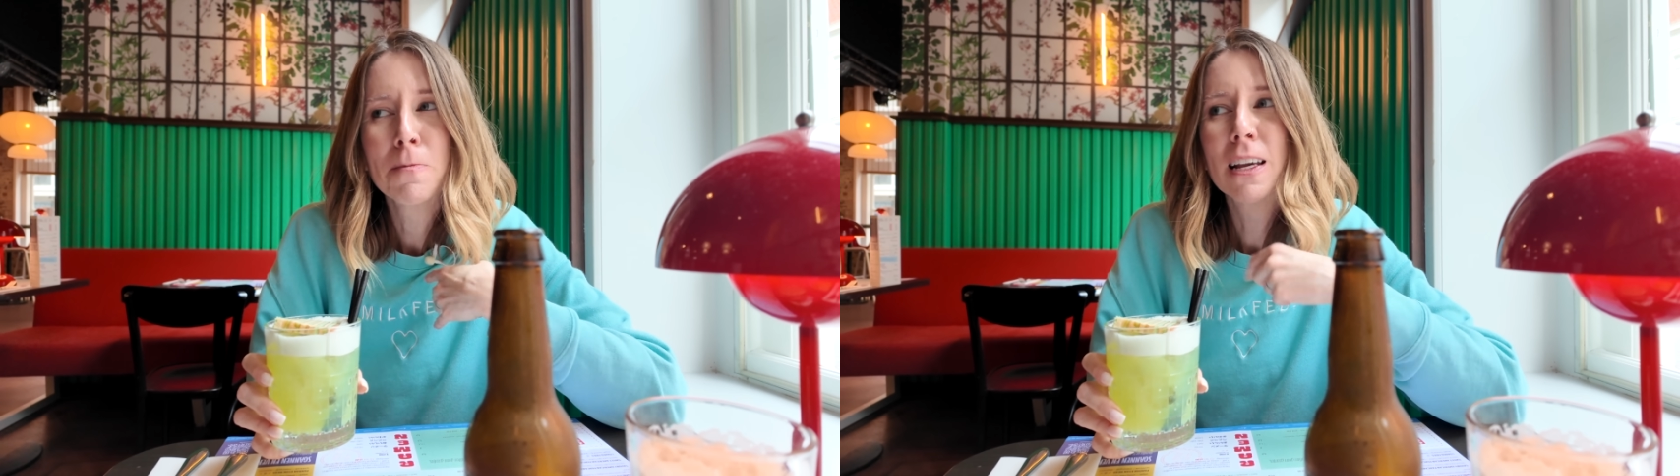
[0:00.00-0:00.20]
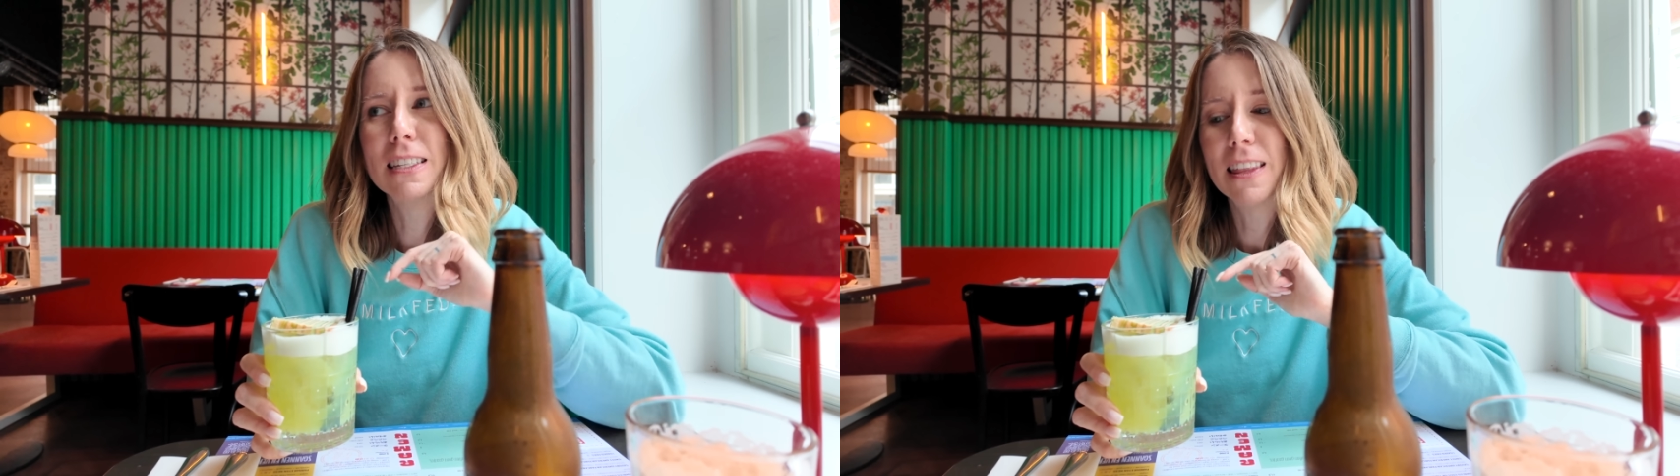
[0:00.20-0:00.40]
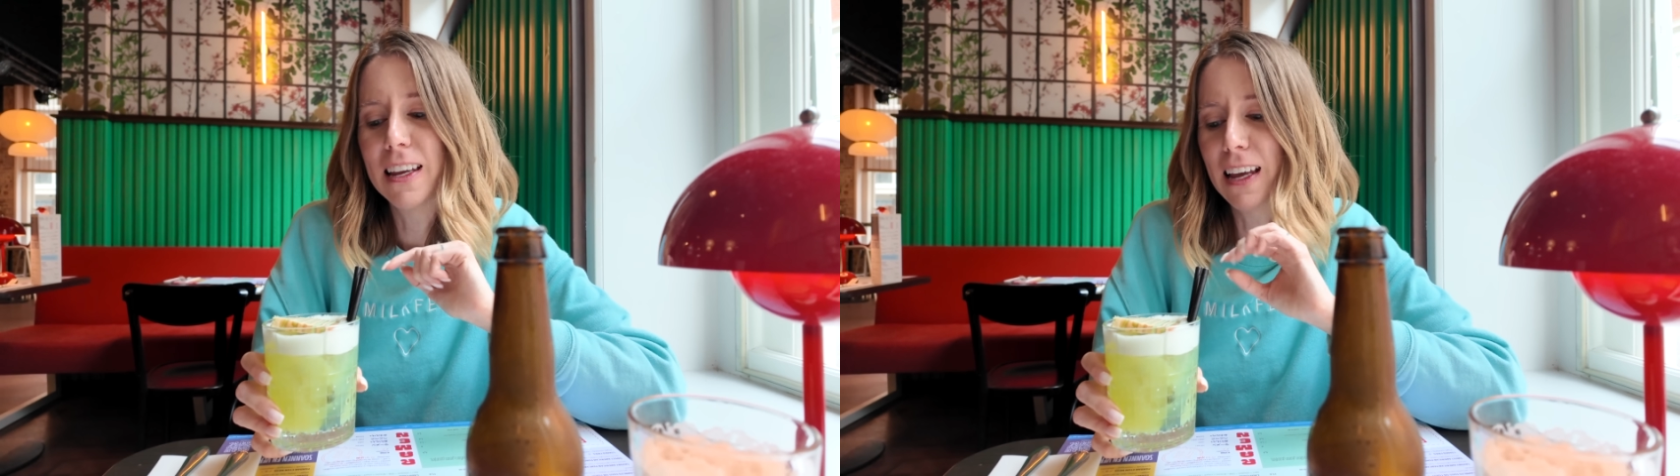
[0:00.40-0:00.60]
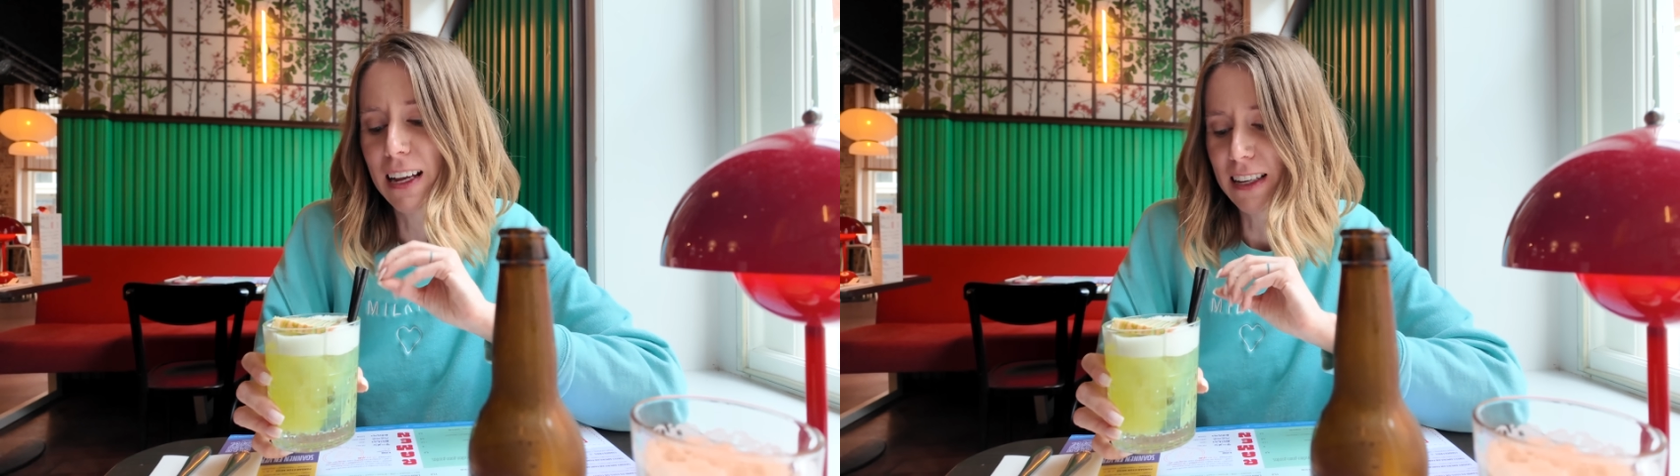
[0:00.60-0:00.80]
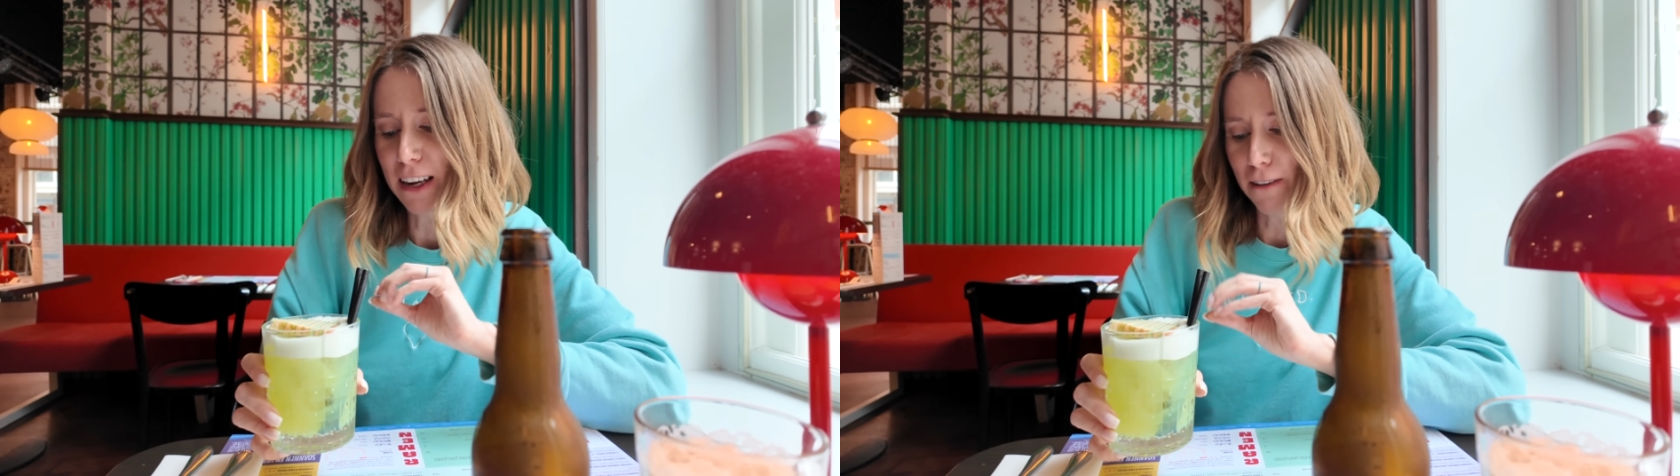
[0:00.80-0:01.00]
because I think it
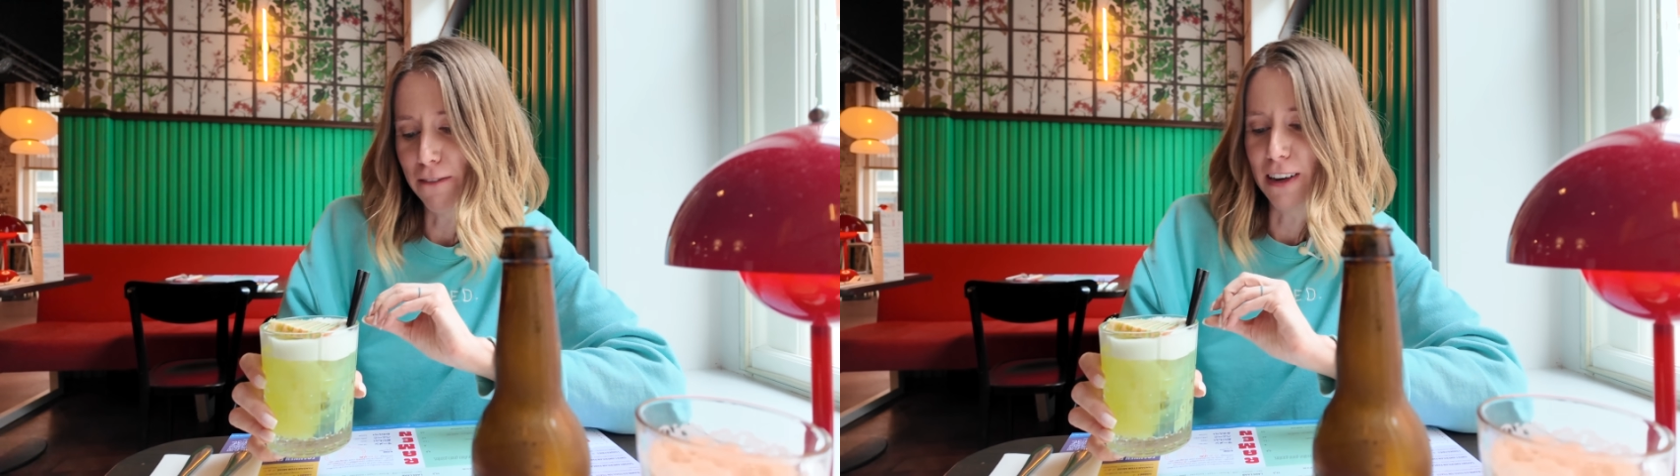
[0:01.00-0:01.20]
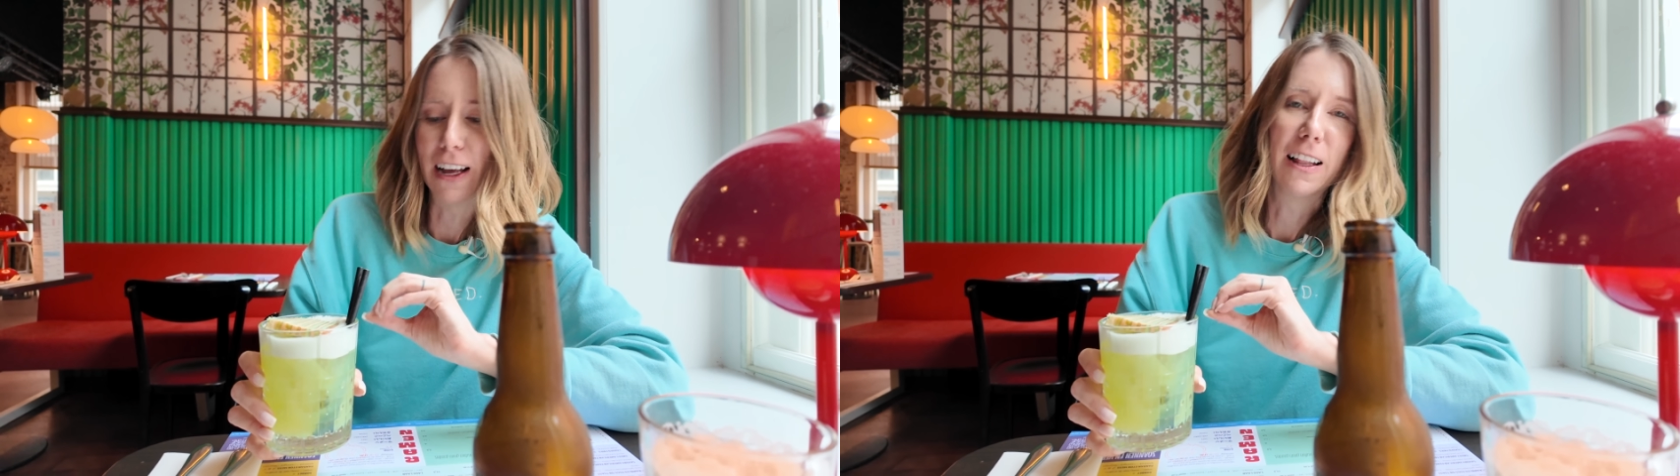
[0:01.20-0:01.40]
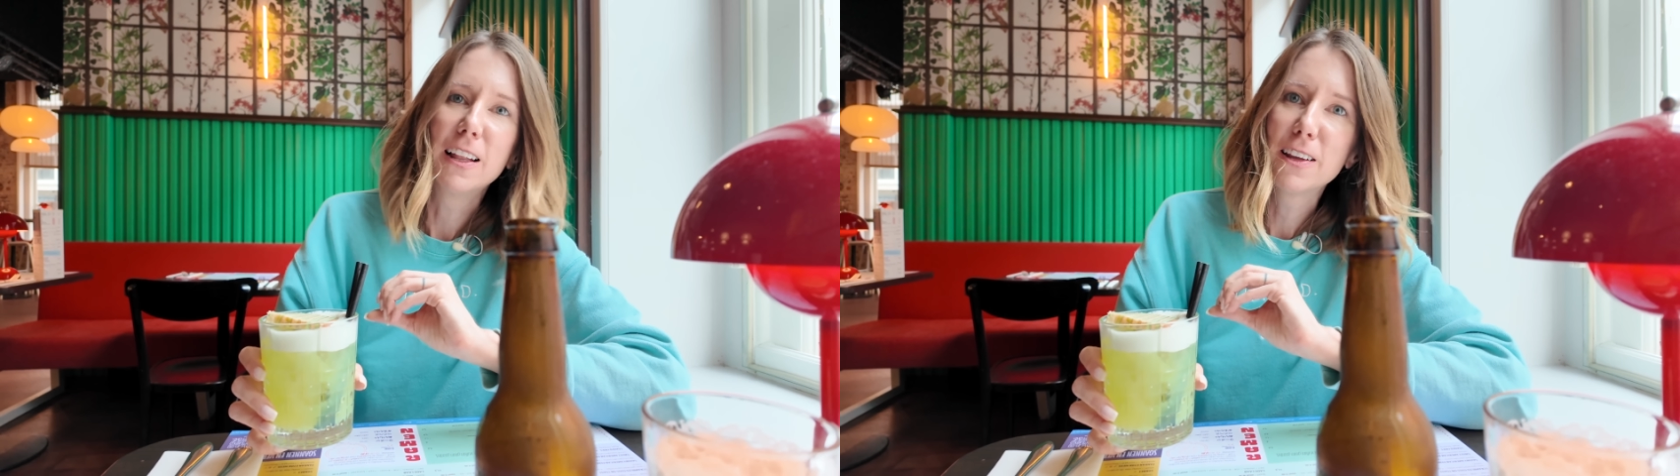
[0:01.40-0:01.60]
has like a vanilla